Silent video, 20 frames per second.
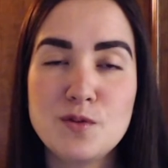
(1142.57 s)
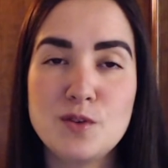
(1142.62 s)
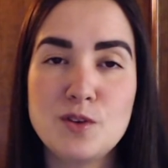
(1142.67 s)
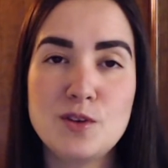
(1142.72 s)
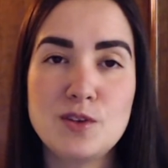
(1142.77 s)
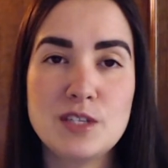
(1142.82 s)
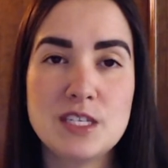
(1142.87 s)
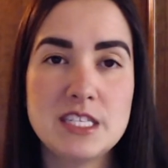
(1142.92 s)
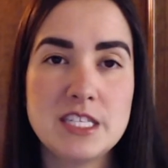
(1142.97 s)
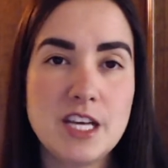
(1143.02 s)
through
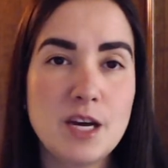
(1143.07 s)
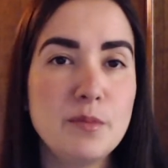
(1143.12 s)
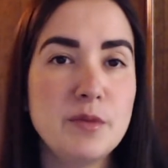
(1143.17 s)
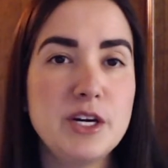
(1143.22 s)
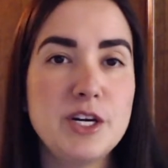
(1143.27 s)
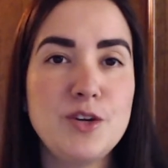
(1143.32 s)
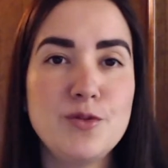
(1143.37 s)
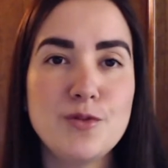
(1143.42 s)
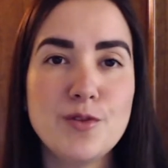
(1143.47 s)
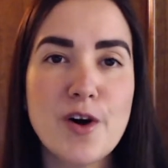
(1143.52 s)
the summer
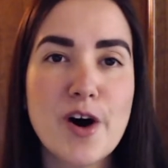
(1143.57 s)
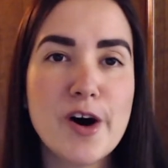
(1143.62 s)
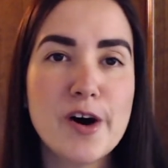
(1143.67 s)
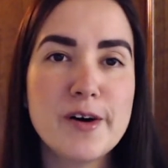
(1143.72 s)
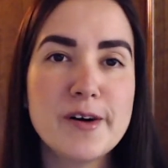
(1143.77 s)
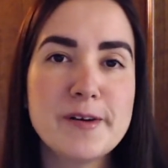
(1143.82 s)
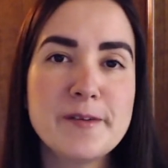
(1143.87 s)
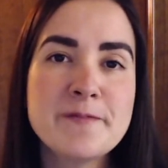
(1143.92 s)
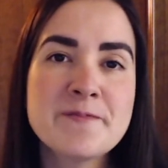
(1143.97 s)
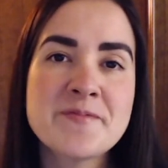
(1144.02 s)
and
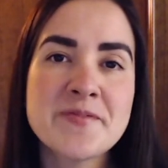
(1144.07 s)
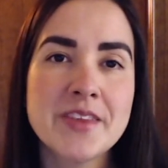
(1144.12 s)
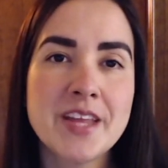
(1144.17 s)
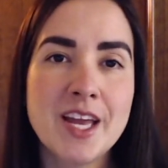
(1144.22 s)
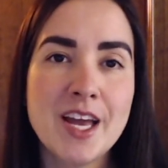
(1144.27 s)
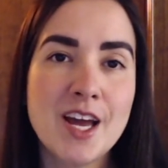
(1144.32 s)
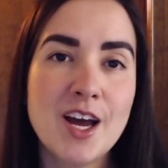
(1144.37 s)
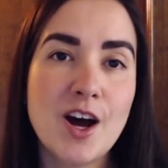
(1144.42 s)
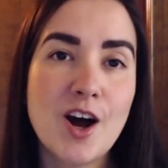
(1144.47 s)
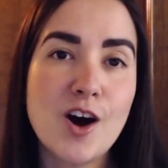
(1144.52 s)
fall,
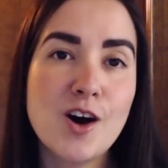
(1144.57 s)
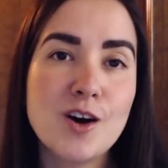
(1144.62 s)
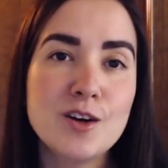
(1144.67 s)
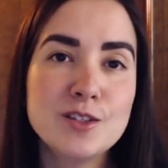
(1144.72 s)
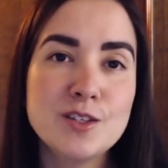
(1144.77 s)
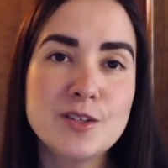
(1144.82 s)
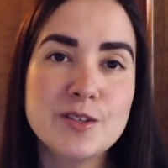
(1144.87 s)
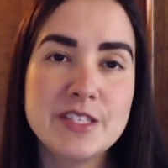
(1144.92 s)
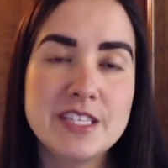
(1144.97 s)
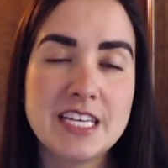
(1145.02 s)
all
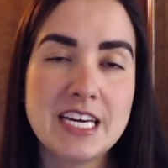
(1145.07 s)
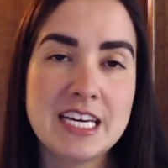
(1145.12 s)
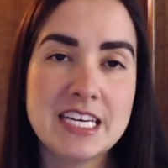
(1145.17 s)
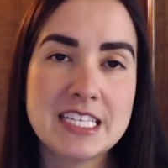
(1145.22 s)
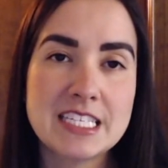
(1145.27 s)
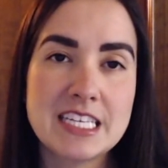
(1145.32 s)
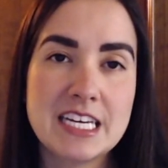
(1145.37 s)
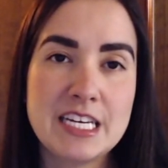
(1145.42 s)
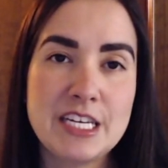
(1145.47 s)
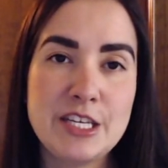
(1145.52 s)
those things
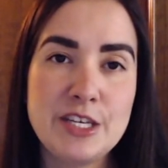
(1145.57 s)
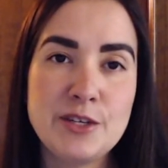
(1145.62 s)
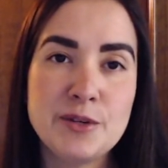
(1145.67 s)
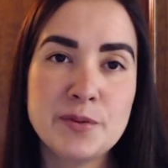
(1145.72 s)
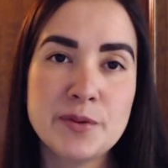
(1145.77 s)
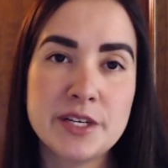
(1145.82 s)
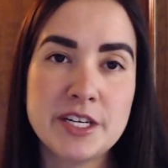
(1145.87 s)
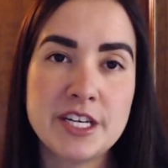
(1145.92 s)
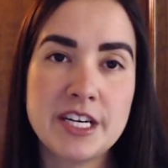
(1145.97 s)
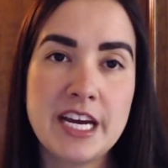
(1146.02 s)
that you
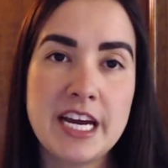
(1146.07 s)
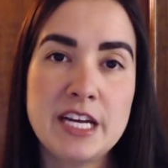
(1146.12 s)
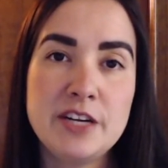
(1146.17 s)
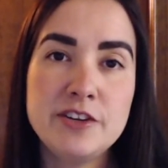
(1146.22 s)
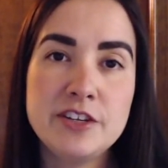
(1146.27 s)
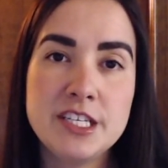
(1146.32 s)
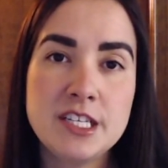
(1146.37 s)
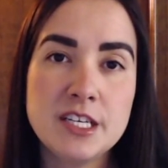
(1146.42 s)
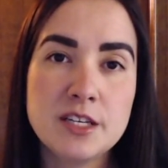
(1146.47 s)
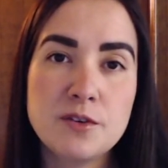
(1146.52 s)
were
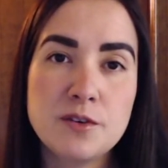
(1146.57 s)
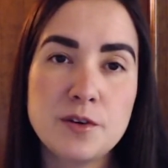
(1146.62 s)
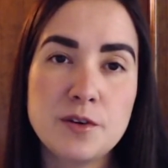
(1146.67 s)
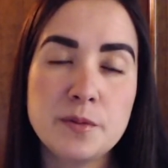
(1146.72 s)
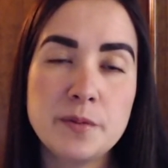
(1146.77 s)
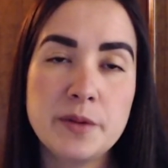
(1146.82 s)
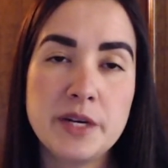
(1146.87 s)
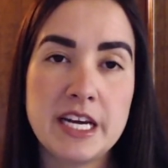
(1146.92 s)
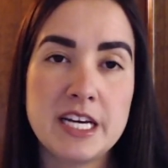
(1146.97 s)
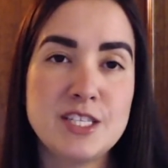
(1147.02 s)
entering the
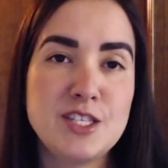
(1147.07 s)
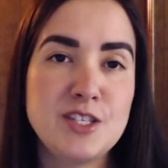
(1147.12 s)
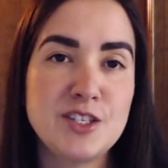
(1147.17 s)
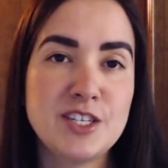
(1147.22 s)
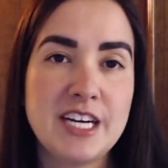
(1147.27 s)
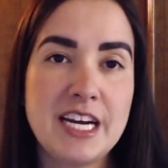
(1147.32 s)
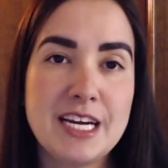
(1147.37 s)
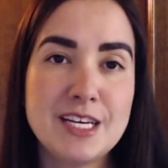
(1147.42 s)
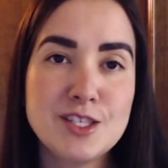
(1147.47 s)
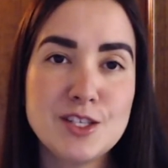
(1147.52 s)
group and as you're
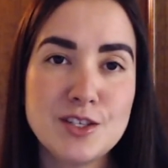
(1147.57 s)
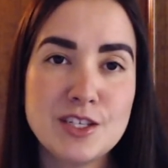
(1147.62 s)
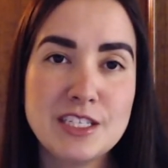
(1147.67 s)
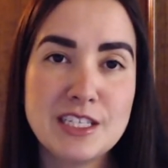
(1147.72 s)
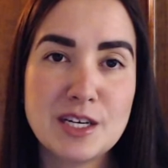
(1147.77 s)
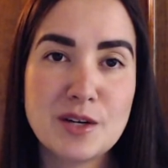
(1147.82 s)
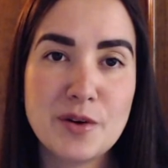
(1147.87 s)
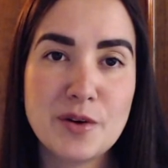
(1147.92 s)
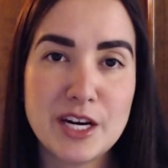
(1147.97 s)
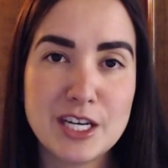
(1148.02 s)
answering the
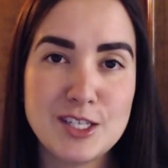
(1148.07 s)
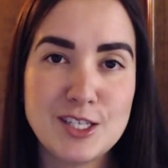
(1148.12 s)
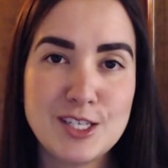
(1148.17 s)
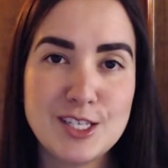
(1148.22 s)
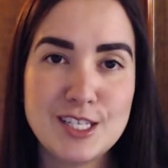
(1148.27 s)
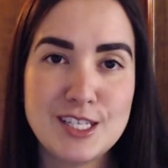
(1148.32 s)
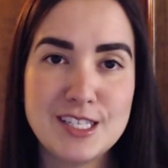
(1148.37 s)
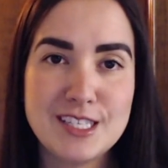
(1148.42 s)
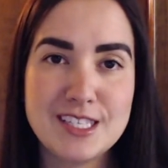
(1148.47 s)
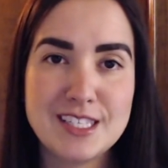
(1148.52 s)

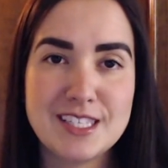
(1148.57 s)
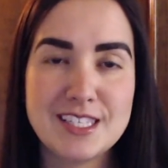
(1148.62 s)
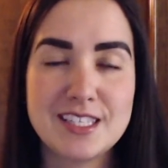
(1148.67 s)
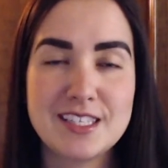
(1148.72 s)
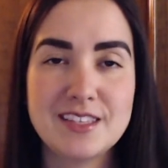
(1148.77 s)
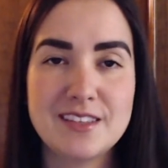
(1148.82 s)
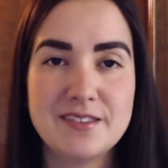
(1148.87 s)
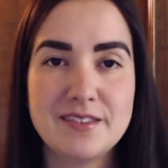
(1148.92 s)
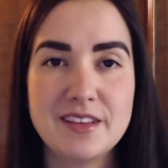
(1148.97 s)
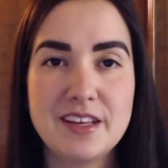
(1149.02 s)
questions,
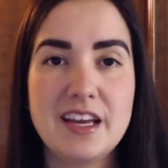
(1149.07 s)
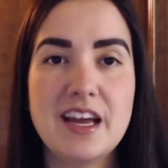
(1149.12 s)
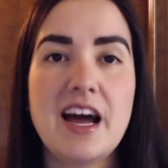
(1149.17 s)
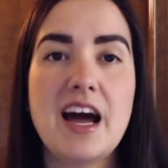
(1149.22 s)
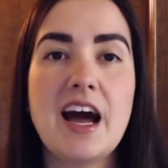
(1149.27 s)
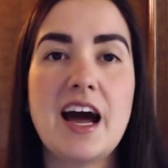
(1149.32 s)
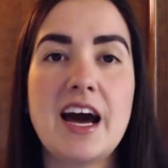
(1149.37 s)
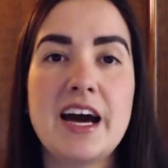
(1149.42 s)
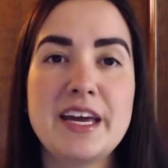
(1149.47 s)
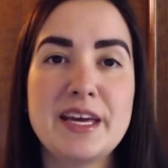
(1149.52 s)

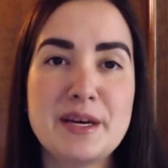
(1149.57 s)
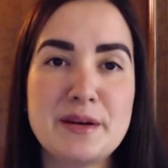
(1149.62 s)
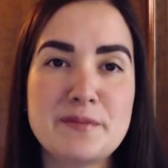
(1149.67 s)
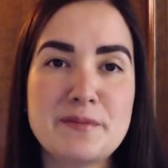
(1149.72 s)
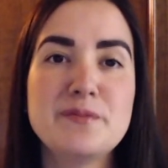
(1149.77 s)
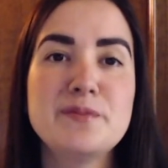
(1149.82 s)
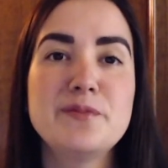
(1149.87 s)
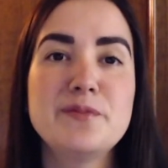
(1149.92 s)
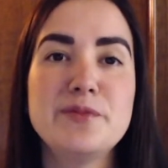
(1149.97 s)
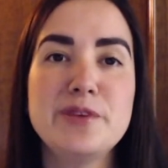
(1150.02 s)
I
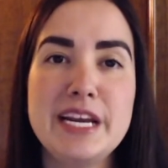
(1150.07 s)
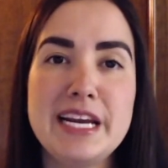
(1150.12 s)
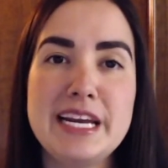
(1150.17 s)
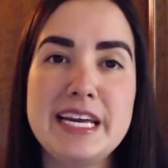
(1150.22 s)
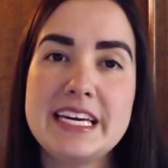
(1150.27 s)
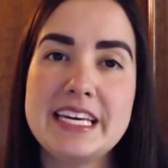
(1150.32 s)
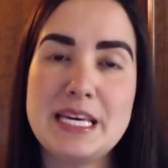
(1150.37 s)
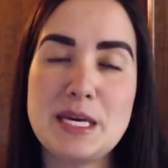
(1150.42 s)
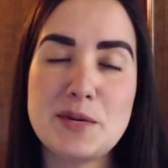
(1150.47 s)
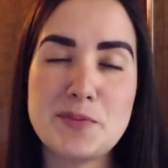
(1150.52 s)
am really
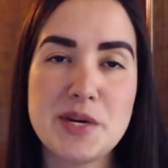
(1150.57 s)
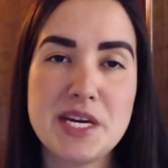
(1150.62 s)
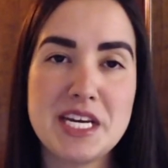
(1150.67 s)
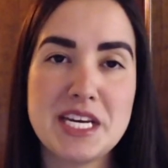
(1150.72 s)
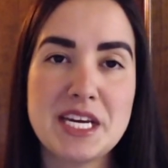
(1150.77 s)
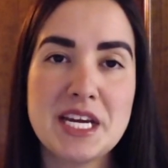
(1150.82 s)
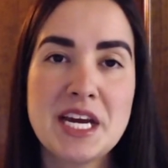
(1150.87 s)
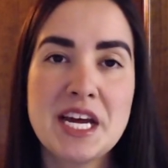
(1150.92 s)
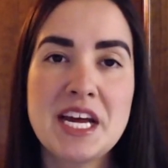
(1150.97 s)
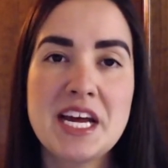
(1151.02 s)
keeping